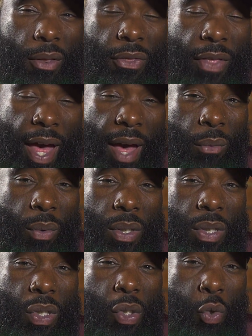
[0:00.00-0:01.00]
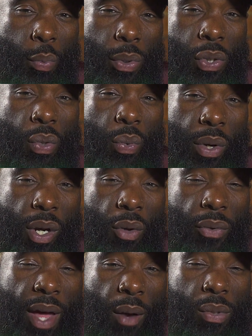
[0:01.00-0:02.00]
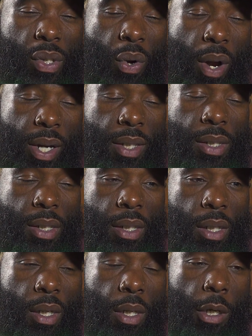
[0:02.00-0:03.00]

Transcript: That was super surreal. That was crazy.